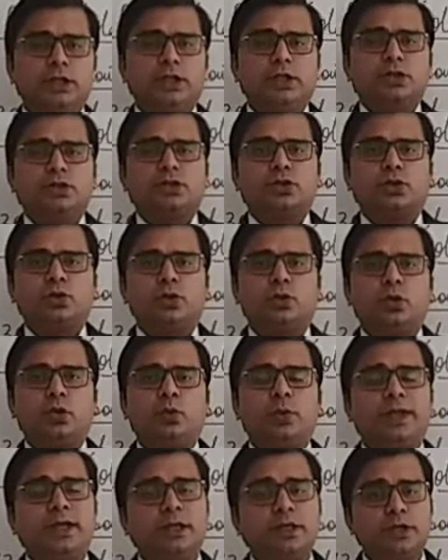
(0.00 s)
So,
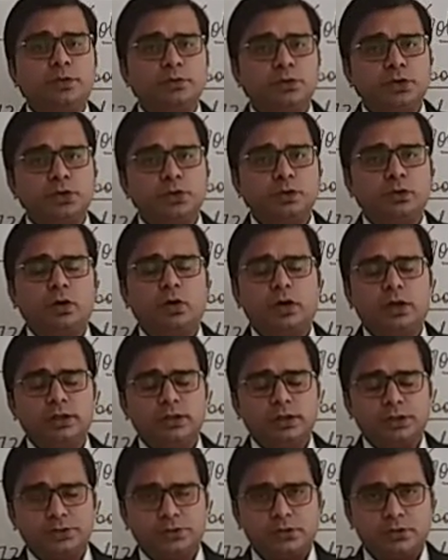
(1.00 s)
welcome you all
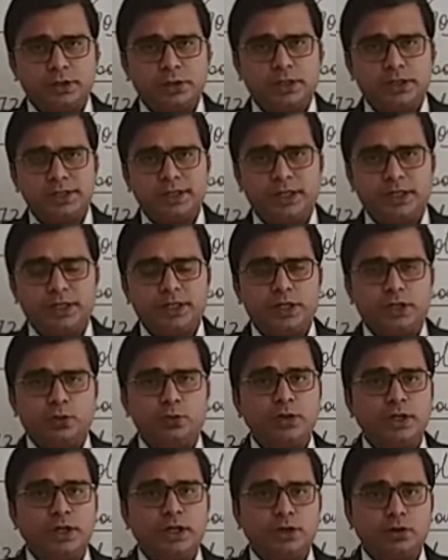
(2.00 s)
the students, and
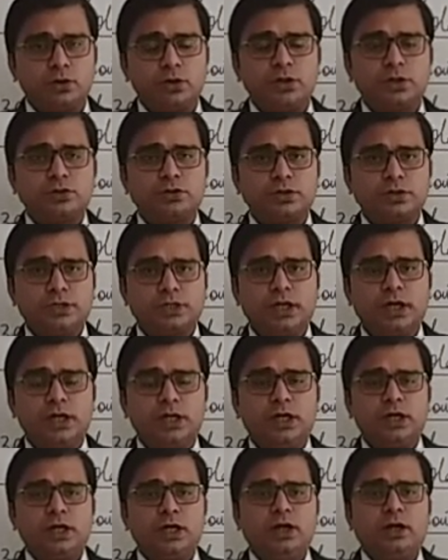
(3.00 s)
we are going to
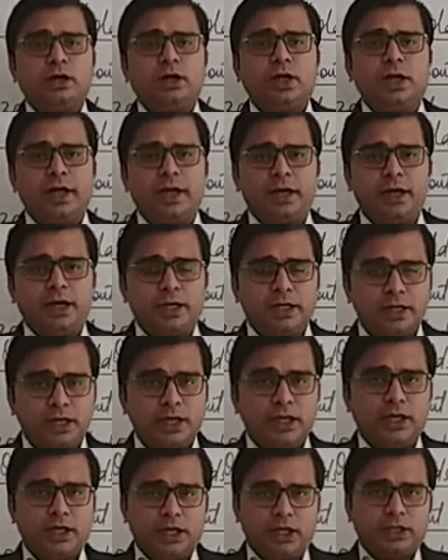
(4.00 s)
start
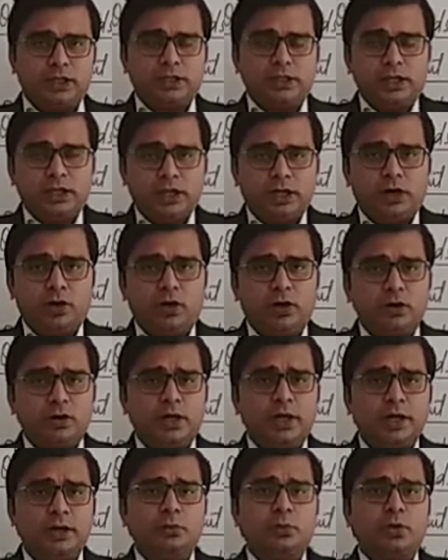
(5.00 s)
again the
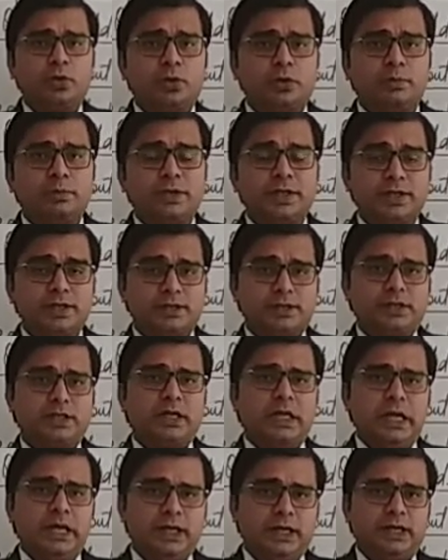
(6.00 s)
online mode based
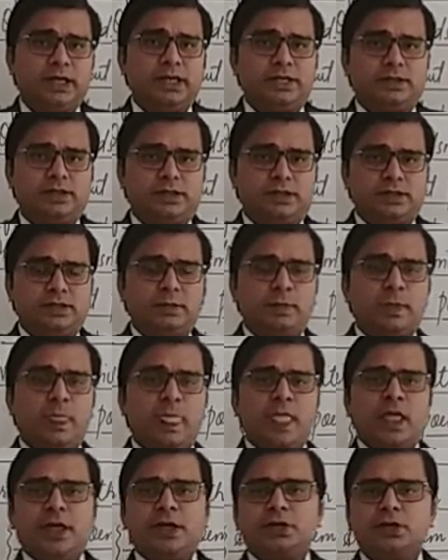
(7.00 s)
classes.
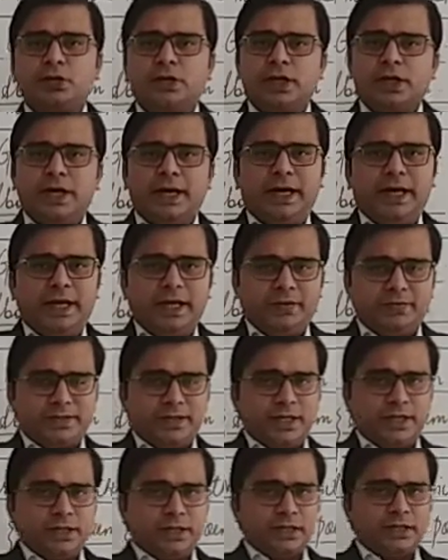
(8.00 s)
Today, I have
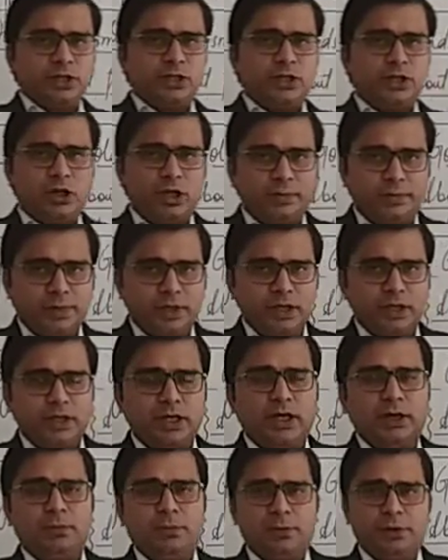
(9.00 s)
selected the topic
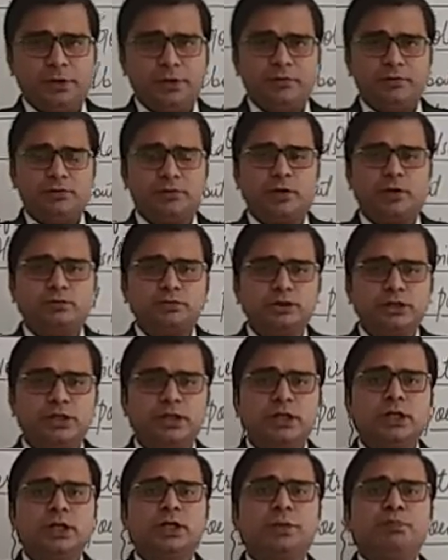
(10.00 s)
a poem from
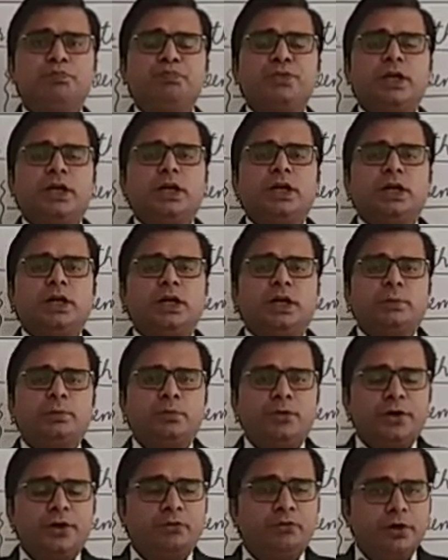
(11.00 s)
your
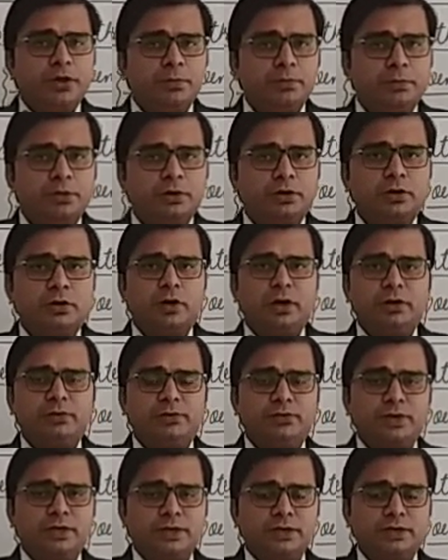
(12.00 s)
poetry book
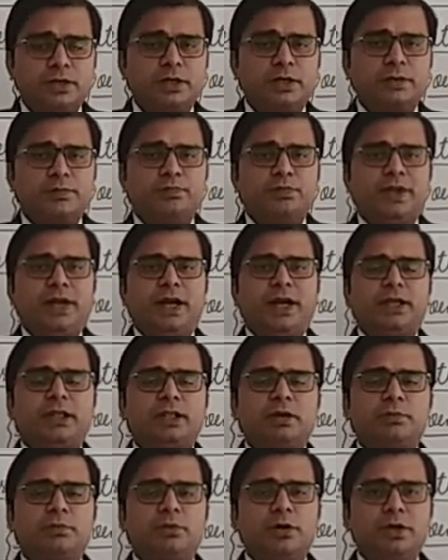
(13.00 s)
of first year, and
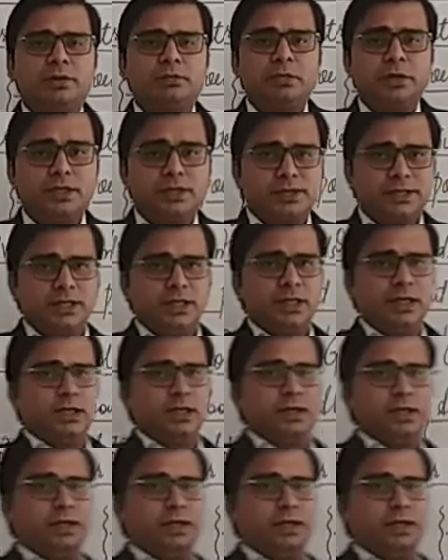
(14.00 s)
the poem is The